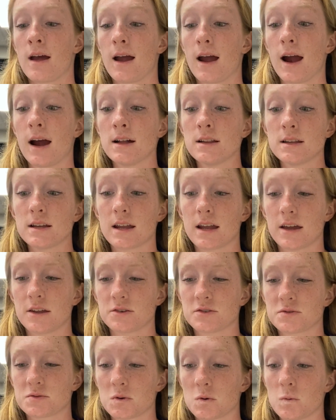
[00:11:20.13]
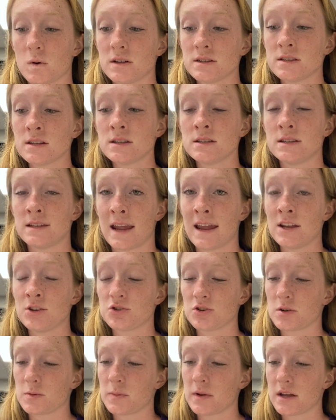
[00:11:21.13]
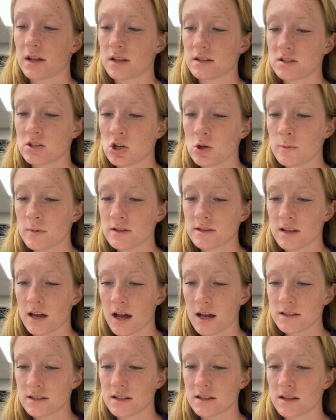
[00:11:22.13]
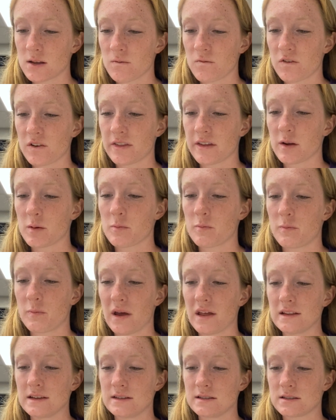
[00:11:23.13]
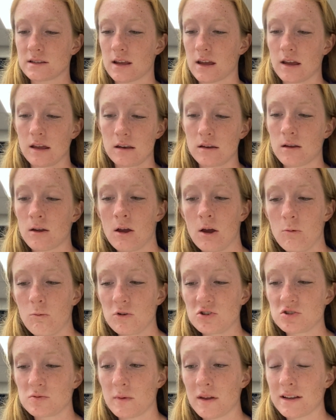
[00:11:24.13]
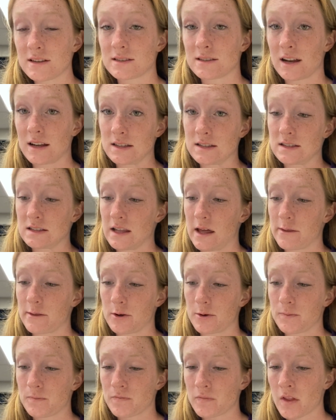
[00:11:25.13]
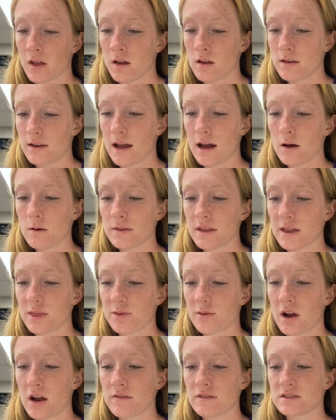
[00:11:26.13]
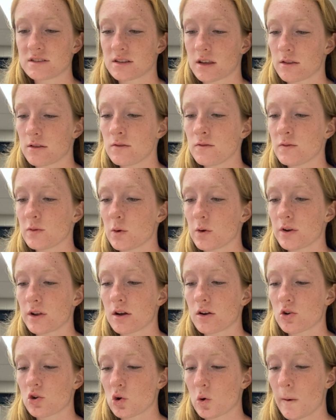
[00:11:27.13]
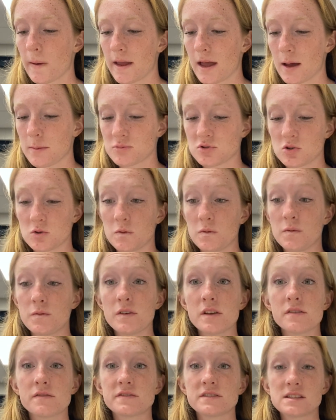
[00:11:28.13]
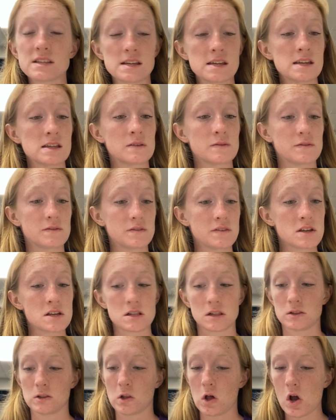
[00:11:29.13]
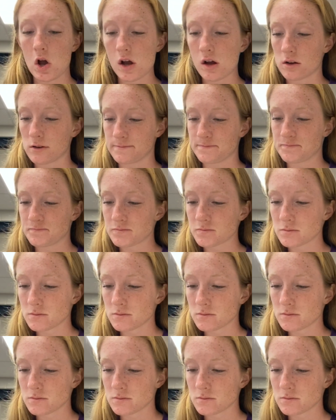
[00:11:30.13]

Alligators were once endangered because humans hunted them for their belly skin, which makes nice leather. Now they thrive in southern Florida, growing up to 15 feet long.